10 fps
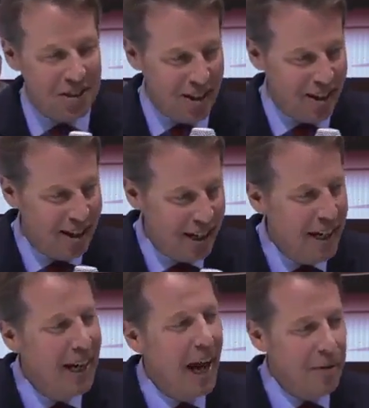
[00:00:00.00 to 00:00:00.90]
car,
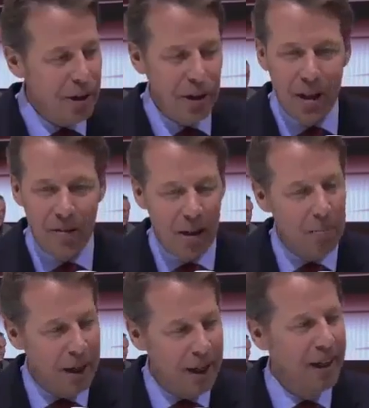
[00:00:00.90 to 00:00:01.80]
everything will
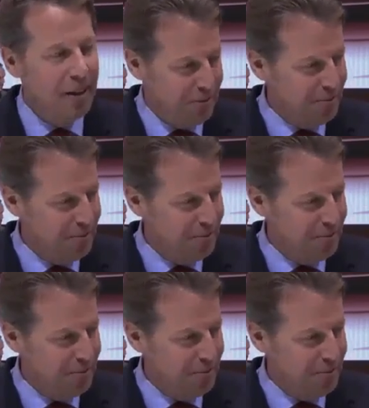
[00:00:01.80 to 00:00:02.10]
be